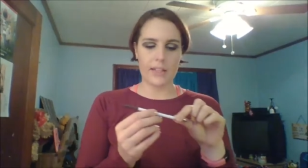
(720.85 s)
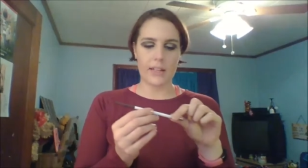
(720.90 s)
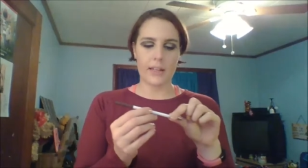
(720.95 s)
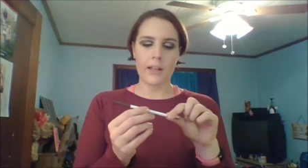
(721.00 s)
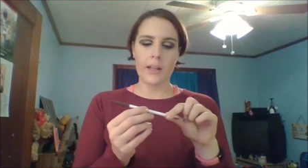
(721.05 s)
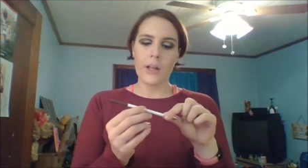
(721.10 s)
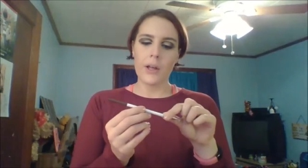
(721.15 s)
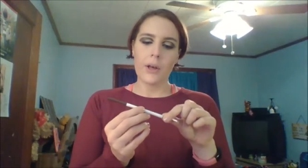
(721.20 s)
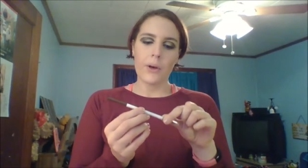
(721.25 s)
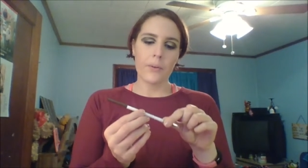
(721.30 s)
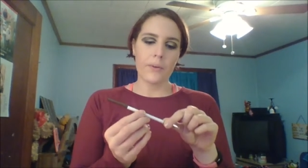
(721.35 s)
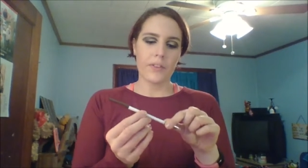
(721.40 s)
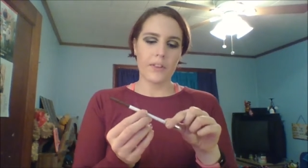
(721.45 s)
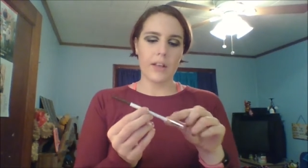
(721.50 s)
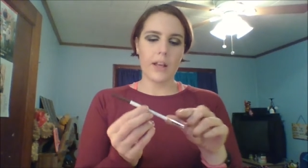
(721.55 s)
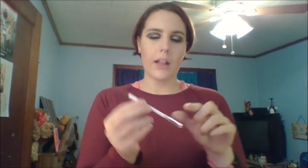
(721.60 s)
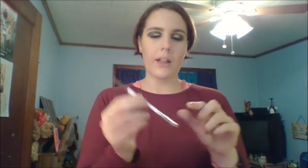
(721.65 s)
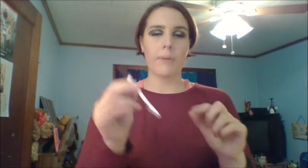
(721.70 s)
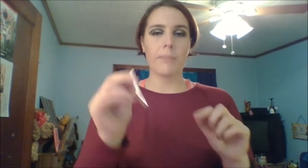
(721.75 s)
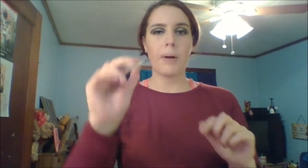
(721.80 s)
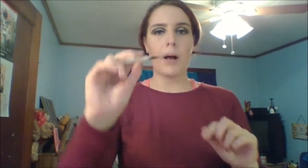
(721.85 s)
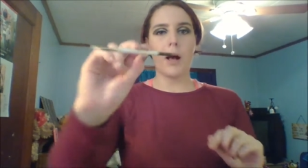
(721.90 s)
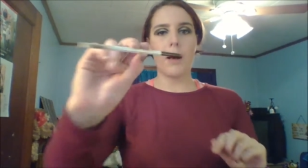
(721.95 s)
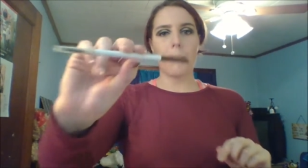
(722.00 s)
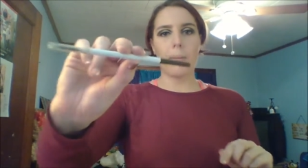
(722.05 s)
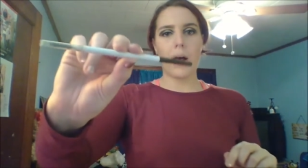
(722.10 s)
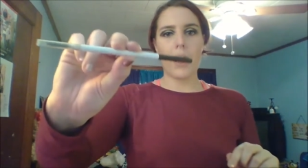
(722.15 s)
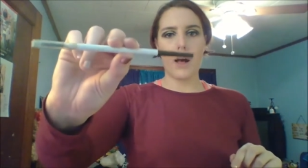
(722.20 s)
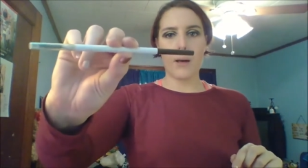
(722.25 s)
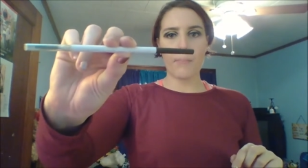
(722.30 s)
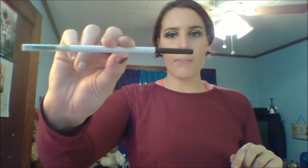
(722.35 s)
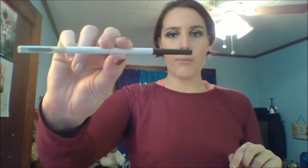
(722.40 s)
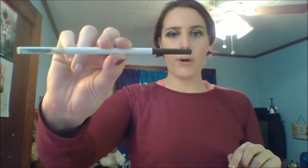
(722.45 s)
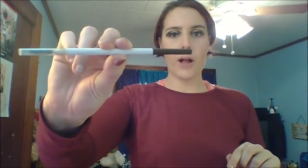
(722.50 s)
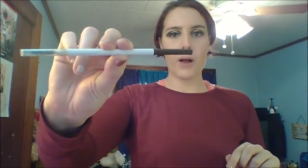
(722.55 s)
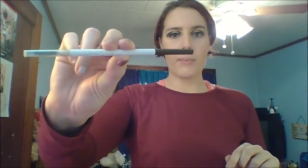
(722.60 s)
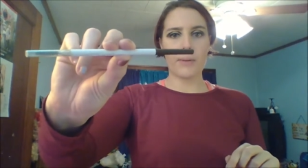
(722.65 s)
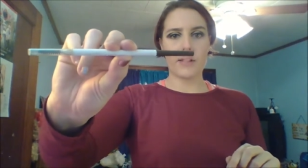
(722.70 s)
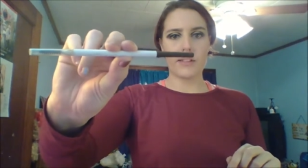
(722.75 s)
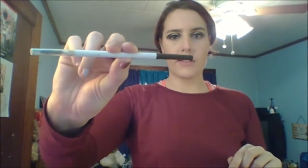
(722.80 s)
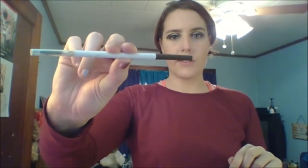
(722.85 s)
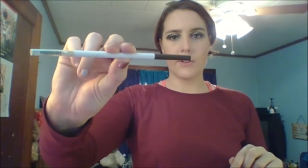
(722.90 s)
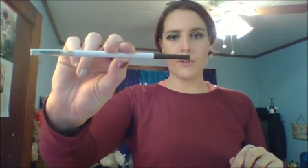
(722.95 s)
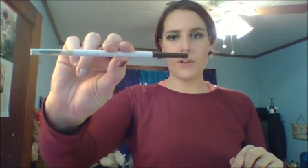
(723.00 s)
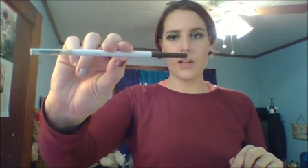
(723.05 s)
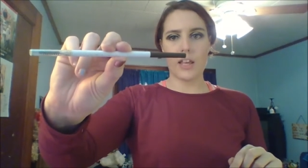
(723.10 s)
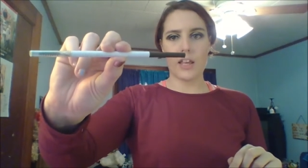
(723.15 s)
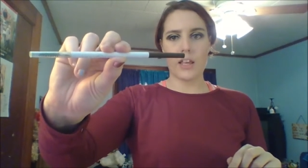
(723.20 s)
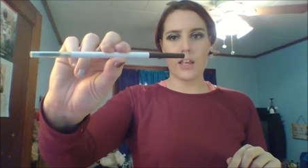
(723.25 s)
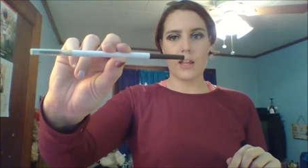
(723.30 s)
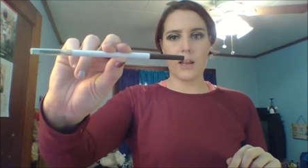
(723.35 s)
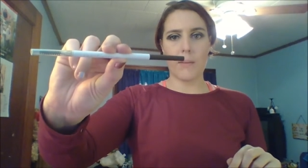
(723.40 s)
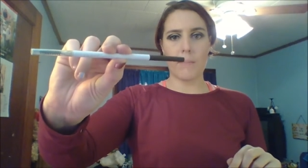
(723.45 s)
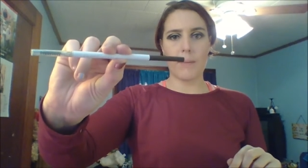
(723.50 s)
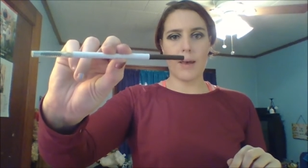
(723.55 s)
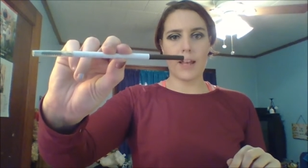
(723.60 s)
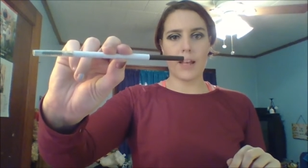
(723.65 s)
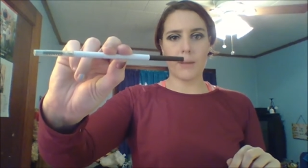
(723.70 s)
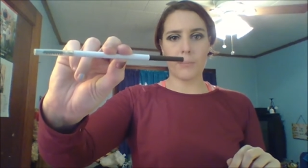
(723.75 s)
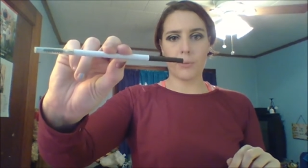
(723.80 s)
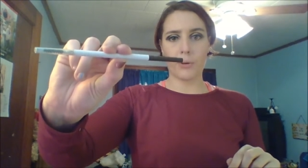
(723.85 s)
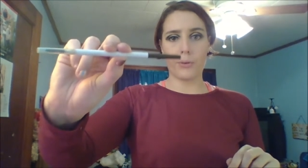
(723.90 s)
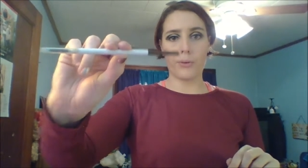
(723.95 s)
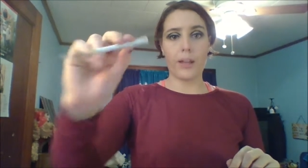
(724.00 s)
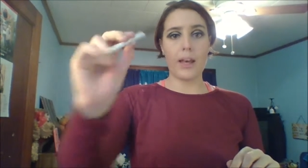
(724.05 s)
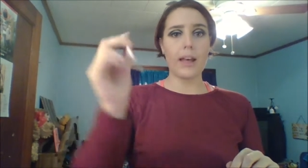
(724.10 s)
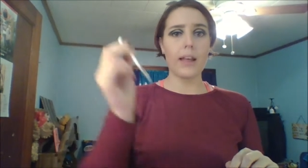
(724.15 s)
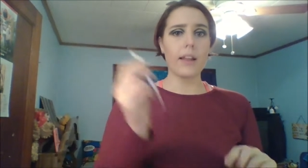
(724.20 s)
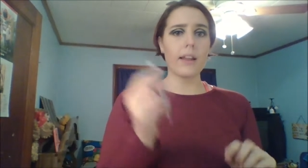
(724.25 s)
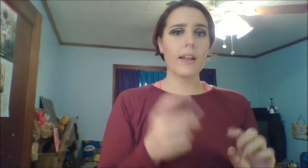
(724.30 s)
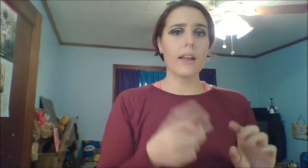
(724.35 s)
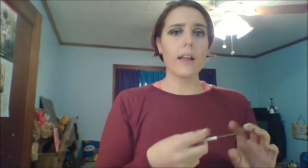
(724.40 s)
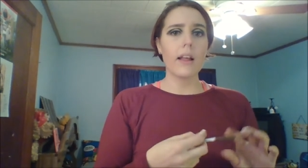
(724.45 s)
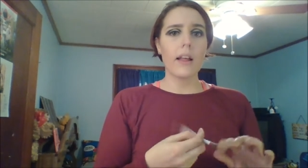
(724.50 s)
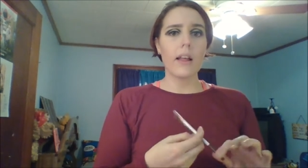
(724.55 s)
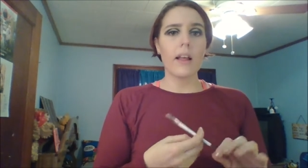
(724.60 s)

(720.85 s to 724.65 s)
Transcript: in with the ColourPop brow pencil in Bang & Brunette.